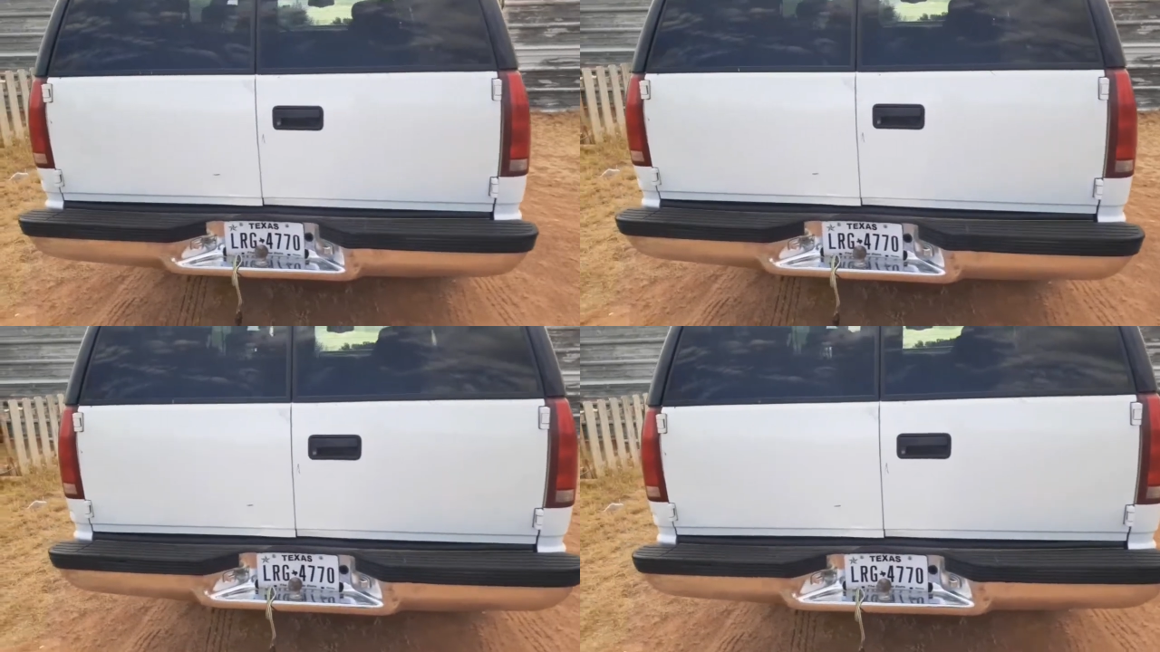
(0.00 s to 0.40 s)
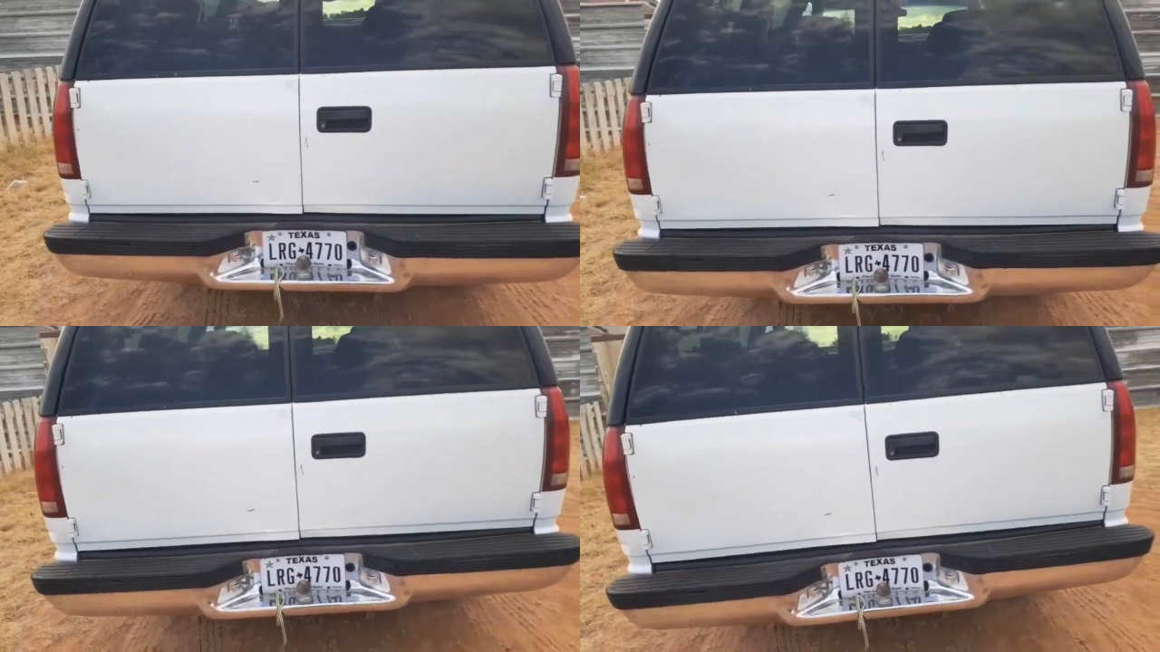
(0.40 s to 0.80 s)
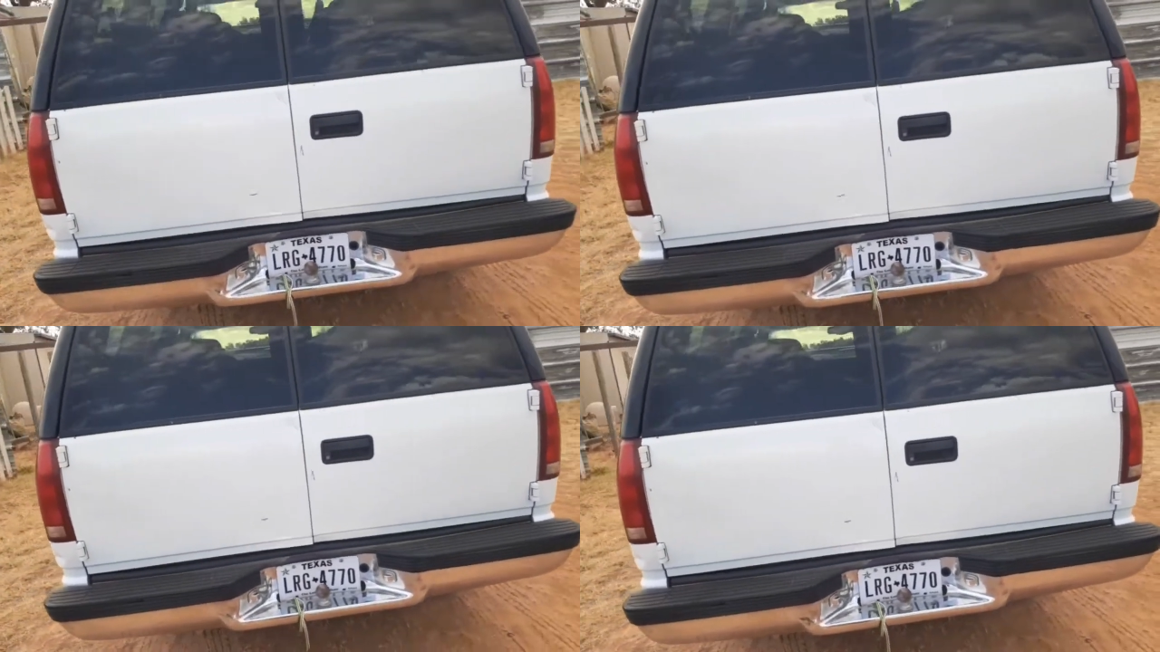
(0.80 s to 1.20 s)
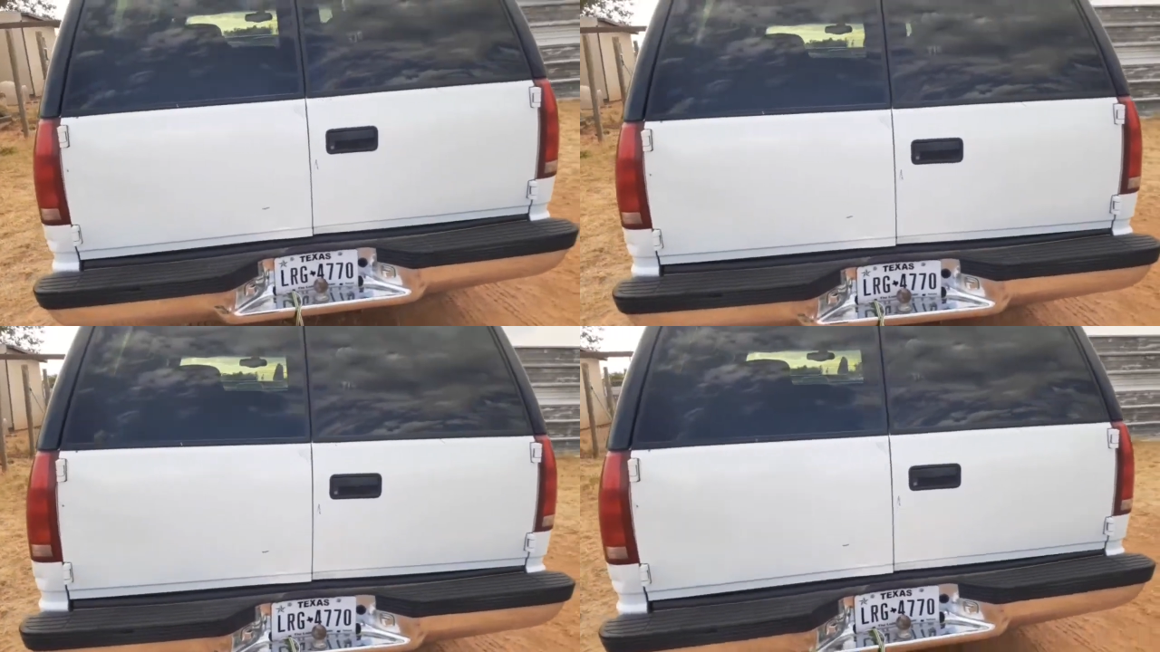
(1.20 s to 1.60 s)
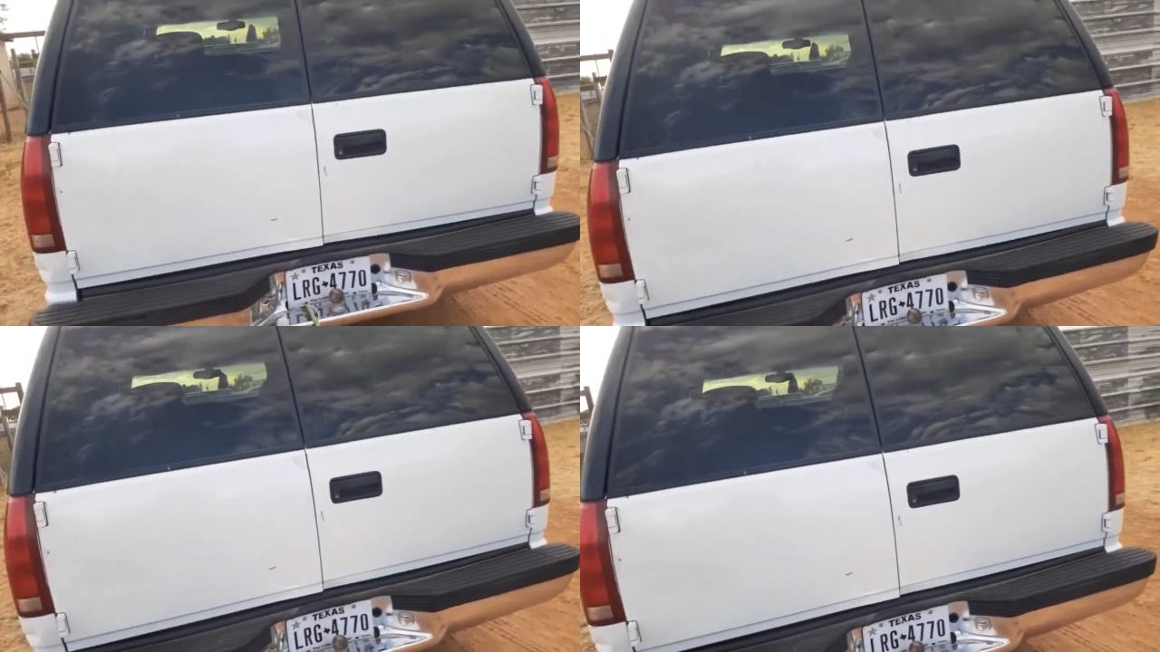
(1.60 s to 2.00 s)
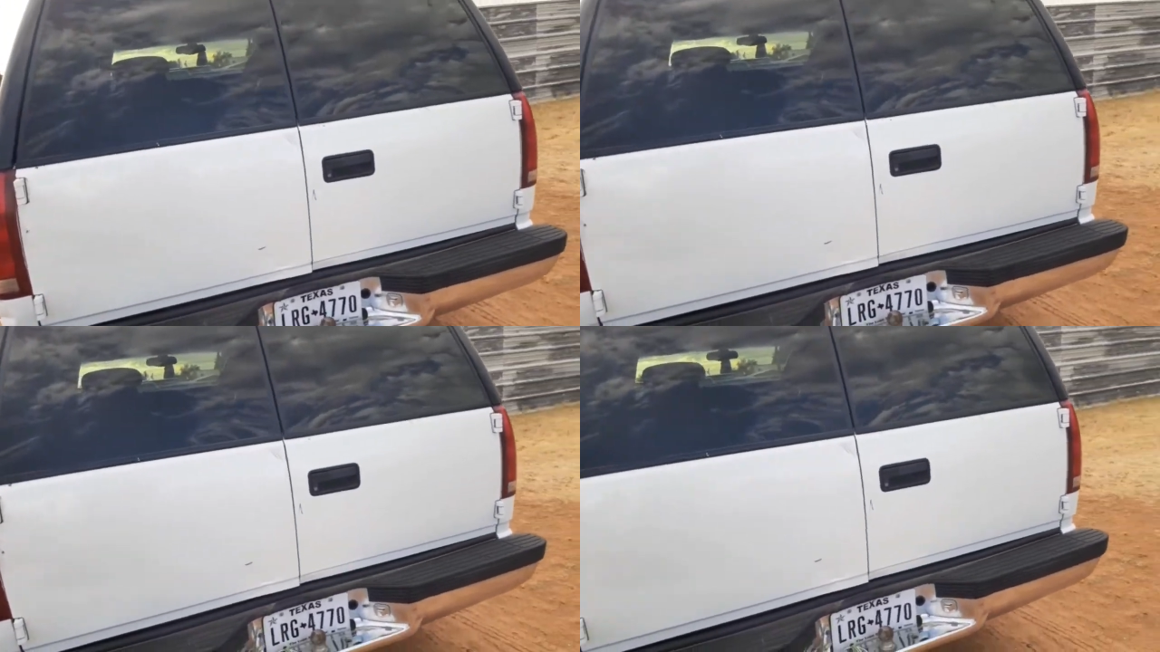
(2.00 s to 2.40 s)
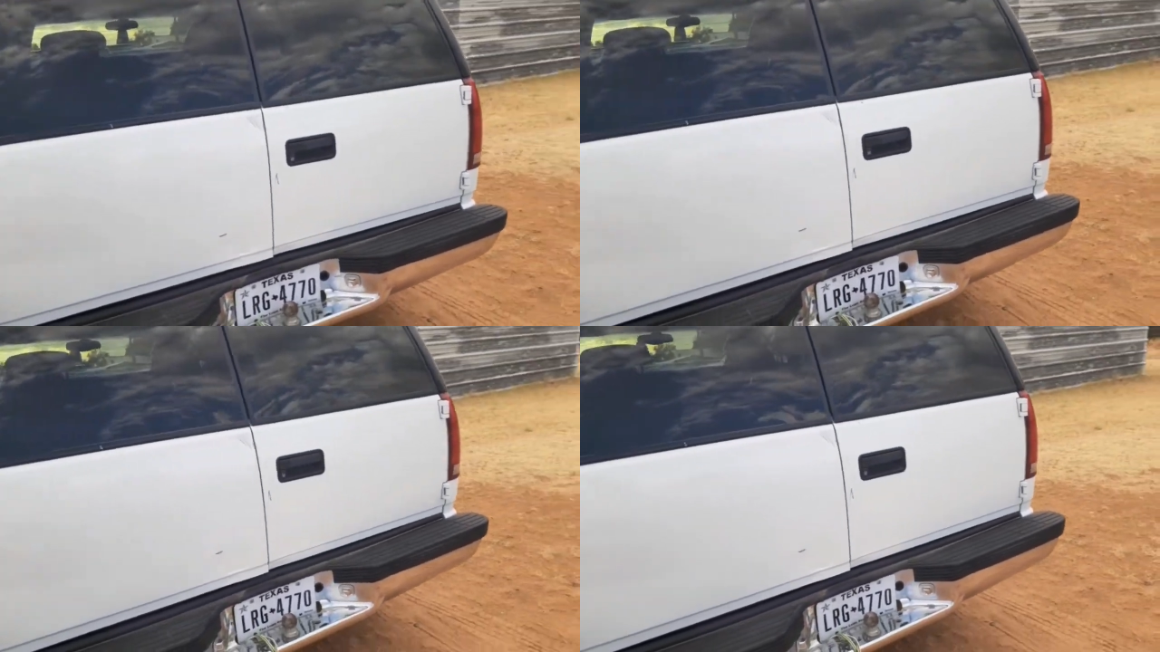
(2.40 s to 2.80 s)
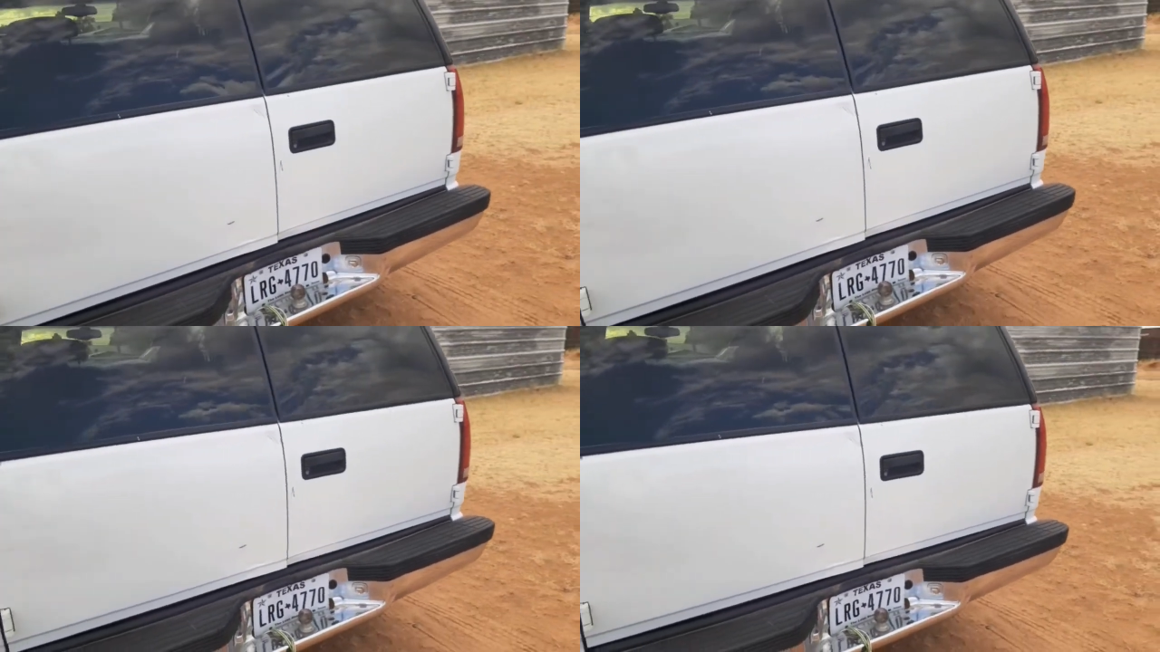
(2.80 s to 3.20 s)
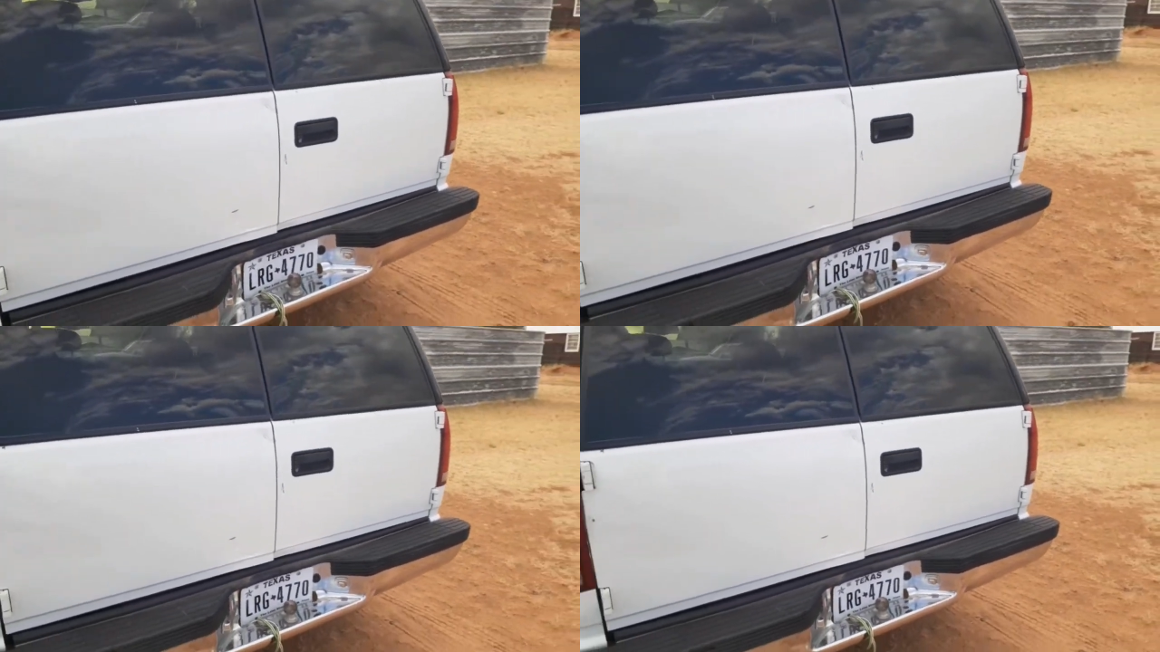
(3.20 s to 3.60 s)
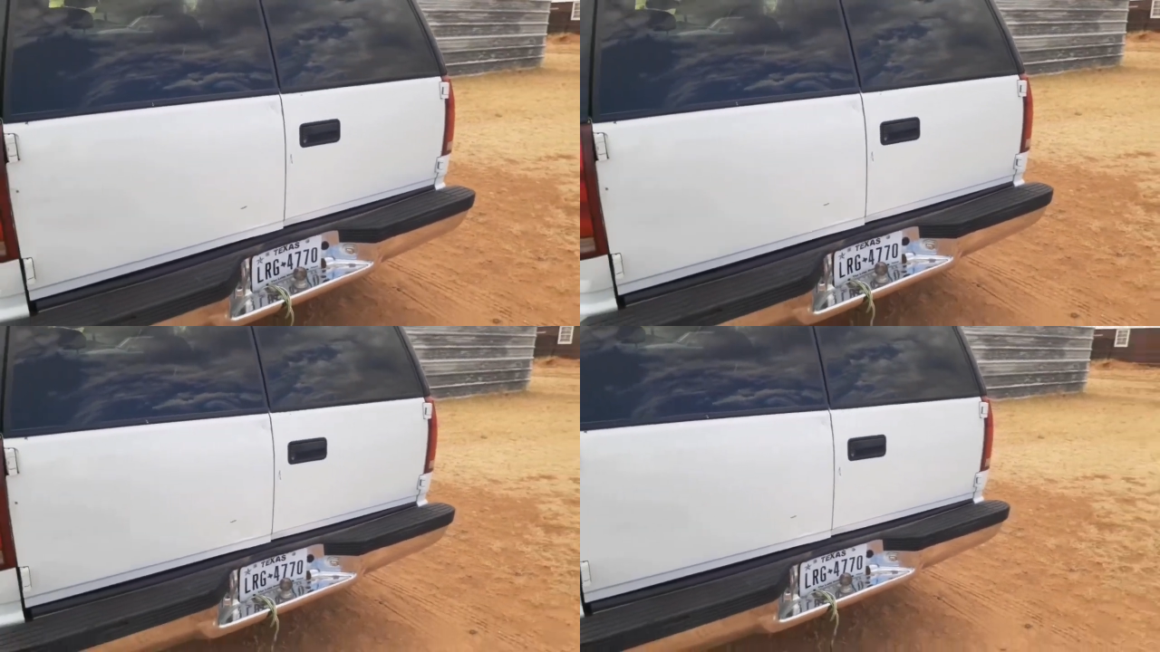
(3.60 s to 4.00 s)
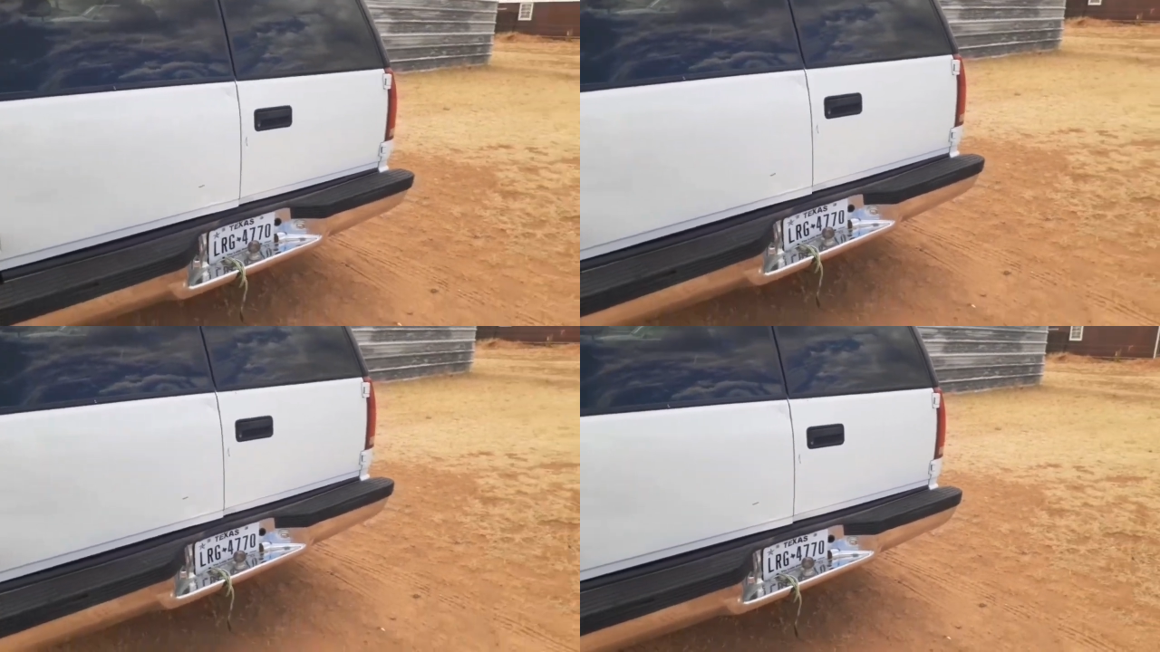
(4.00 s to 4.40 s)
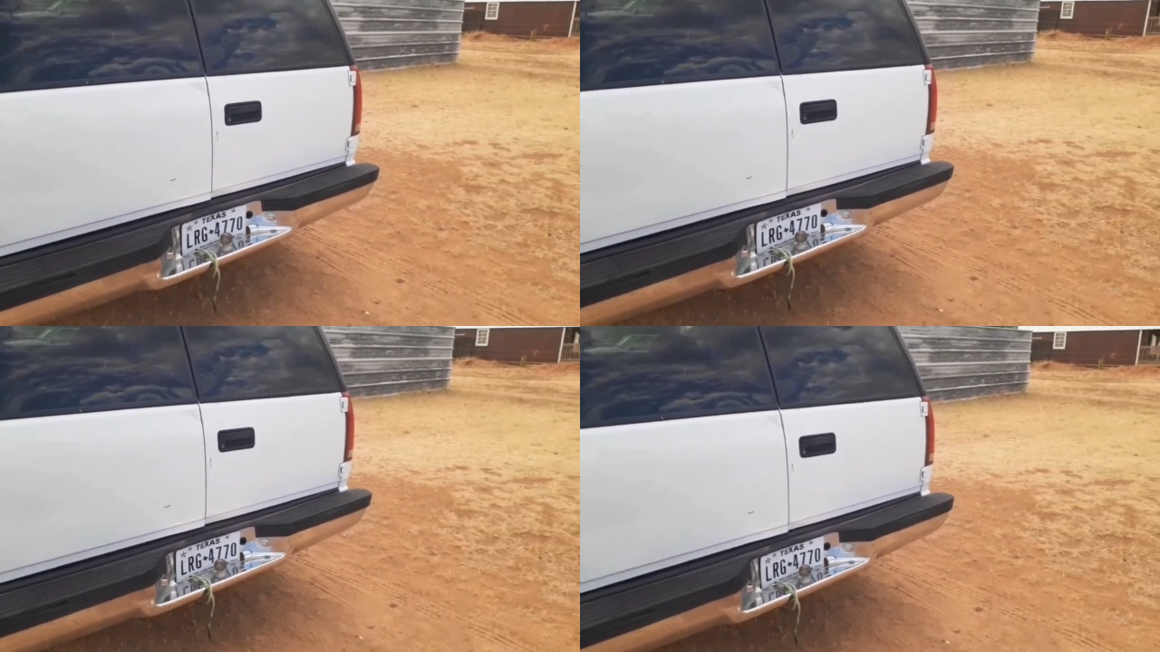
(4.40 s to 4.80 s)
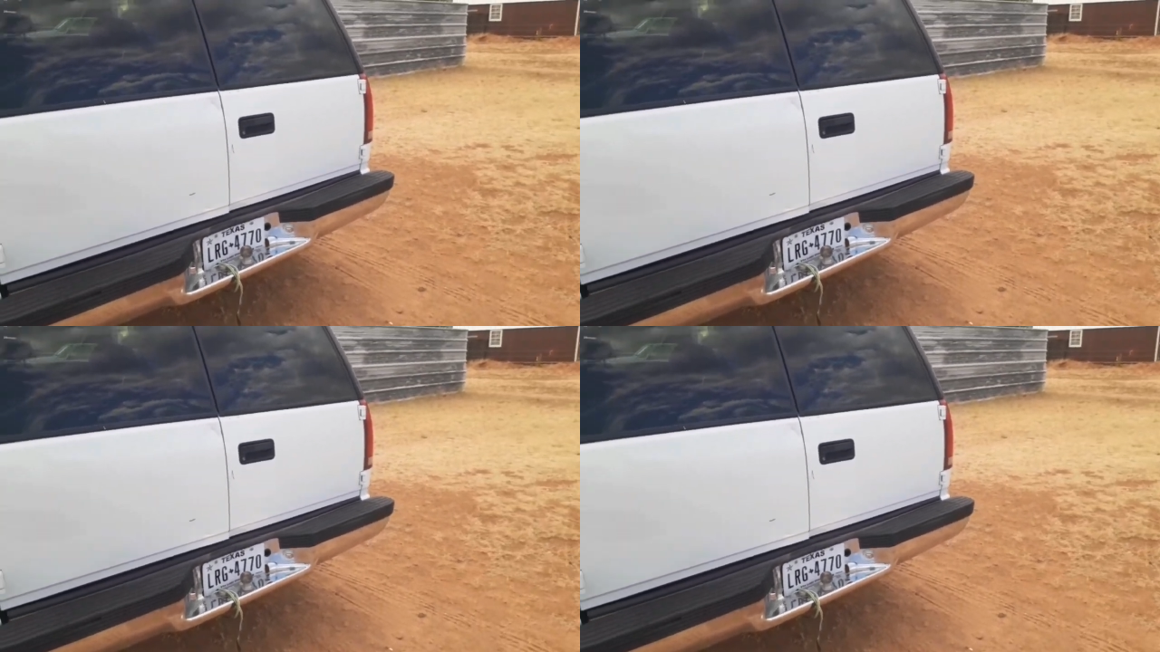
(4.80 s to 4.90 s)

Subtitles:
Nobody's mouth can be seen.